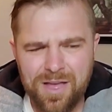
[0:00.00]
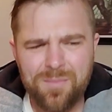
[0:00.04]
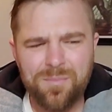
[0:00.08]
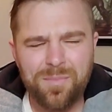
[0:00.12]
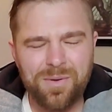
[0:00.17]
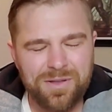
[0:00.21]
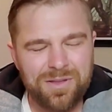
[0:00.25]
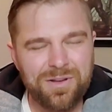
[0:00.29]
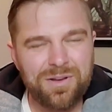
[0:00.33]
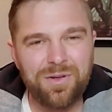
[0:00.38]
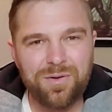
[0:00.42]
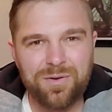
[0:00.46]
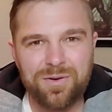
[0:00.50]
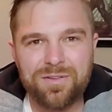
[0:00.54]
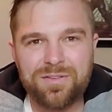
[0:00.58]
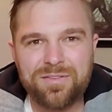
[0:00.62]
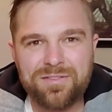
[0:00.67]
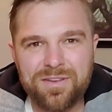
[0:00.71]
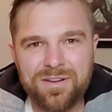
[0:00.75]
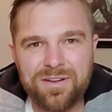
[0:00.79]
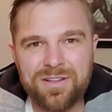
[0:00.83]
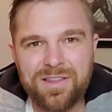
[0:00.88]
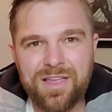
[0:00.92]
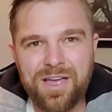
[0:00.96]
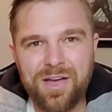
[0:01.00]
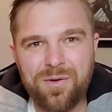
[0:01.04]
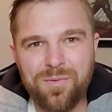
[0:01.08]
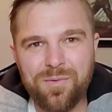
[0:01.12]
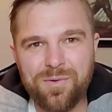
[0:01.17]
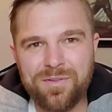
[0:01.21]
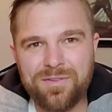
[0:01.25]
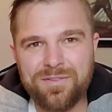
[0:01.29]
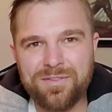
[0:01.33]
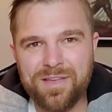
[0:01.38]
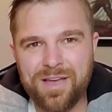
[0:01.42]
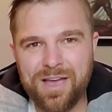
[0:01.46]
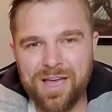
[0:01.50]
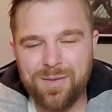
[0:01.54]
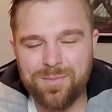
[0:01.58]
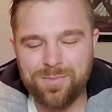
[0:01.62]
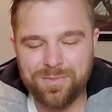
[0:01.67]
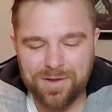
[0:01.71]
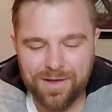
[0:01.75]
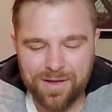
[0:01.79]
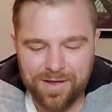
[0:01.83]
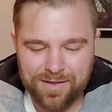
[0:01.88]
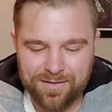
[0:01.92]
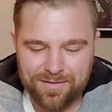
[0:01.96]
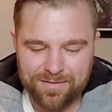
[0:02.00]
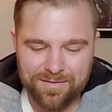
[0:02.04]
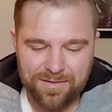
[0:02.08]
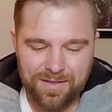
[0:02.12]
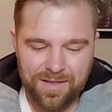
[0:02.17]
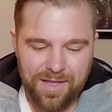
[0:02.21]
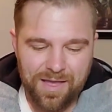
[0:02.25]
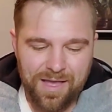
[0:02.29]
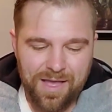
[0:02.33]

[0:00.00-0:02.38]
but, you know, it'll settle out once the hype dies.